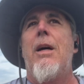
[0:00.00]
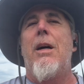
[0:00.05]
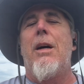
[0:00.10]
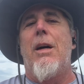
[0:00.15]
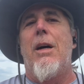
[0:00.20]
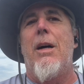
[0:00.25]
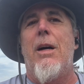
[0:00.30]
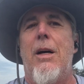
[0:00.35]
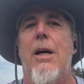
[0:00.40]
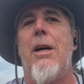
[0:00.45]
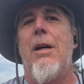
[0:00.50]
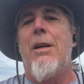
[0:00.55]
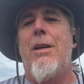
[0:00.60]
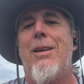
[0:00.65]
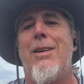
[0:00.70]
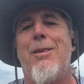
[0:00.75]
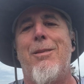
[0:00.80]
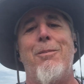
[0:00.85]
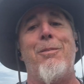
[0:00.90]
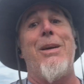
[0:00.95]
Uh,
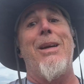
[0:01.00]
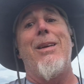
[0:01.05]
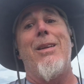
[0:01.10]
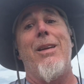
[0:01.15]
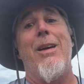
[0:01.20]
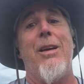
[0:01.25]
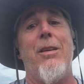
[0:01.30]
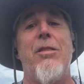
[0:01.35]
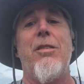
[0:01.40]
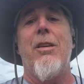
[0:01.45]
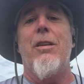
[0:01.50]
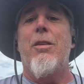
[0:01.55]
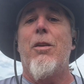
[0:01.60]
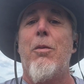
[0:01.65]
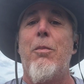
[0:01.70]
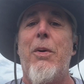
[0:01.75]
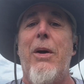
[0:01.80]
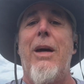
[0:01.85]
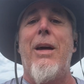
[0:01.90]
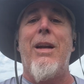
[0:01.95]
I'm being lazy a little
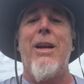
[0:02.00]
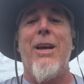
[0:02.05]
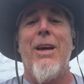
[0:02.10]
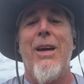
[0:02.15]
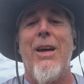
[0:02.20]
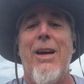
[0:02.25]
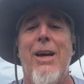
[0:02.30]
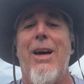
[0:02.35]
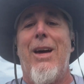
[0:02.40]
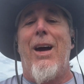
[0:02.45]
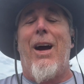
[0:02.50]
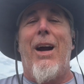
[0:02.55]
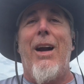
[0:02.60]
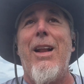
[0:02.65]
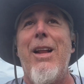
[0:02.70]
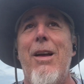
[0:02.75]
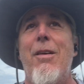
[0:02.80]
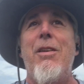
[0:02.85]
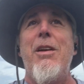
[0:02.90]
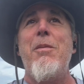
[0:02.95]
bit. I
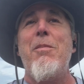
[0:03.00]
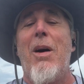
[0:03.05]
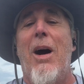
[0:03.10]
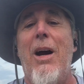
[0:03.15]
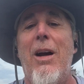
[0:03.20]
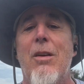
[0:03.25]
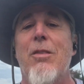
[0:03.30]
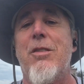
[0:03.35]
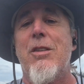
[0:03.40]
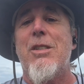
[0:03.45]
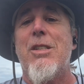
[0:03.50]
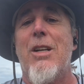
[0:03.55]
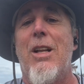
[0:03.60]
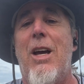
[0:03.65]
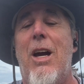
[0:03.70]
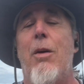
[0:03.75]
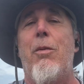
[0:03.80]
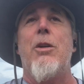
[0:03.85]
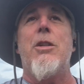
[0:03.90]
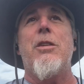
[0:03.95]
didn't have any miles in
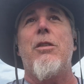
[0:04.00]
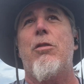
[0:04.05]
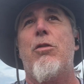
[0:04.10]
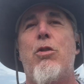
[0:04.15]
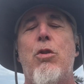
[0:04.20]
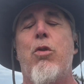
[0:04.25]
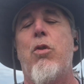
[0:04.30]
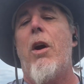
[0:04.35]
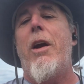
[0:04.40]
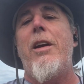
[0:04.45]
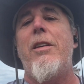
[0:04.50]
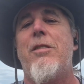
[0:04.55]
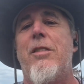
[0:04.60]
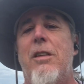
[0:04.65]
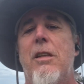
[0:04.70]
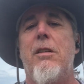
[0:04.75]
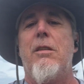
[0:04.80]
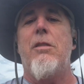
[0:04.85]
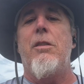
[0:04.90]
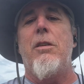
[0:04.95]
July, which is crazy.
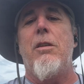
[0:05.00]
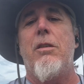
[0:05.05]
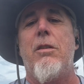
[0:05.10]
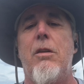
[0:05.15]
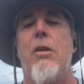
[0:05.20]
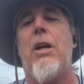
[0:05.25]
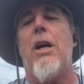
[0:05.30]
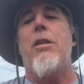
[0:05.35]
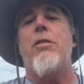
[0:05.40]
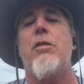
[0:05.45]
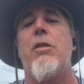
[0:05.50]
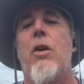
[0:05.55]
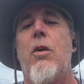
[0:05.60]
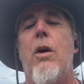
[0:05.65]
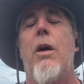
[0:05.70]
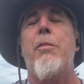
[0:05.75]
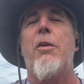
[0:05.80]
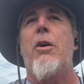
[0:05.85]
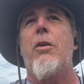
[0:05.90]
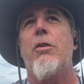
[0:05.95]
You, you, guys know
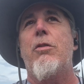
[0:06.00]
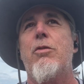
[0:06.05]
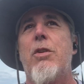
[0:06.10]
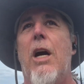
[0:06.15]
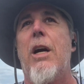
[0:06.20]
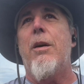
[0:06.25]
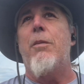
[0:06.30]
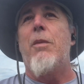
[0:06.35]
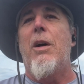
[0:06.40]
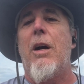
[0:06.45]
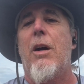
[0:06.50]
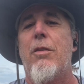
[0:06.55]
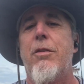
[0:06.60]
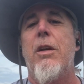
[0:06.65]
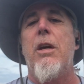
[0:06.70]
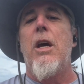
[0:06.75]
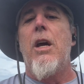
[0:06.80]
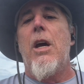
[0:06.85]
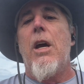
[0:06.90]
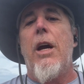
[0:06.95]
I'm always tracking miles.
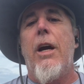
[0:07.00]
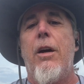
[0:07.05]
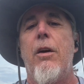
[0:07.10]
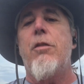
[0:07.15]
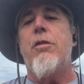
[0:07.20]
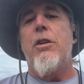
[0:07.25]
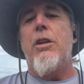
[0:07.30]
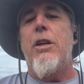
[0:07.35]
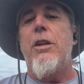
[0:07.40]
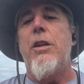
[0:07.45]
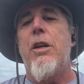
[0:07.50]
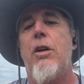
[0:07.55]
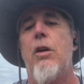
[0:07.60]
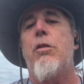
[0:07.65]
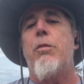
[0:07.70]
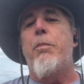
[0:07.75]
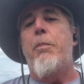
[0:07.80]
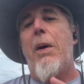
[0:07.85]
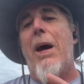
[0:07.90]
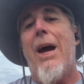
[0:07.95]
Here's the good news,
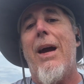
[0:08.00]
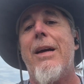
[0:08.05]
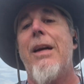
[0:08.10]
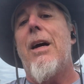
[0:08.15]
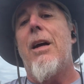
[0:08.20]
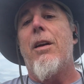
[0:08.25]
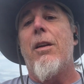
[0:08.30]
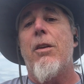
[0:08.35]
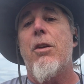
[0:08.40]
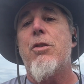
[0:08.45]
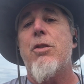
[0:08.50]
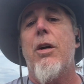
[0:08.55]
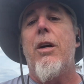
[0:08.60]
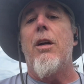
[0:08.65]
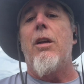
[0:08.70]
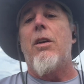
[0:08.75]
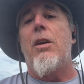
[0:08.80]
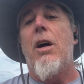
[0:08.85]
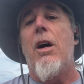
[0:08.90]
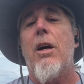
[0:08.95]
back out on the
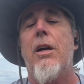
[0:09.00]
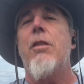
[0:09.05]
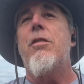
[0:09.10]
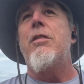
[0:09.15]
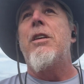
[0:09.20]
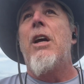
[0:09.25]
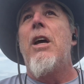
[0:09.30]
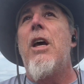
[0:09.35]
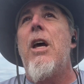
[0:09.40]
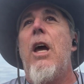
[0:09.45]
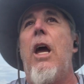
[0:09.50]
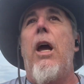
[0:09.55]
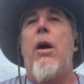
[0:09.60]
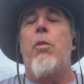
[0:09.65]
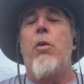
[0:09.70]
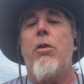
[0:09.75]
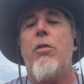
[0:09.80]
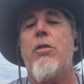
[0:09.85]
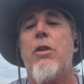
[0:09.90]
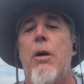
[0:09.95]
trail in August, and
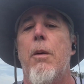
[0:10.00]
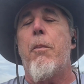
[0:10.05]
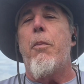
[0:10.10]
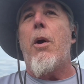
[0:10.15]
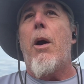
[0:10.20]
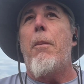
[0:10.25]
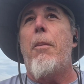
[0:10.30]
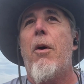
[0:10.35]
we're starting prep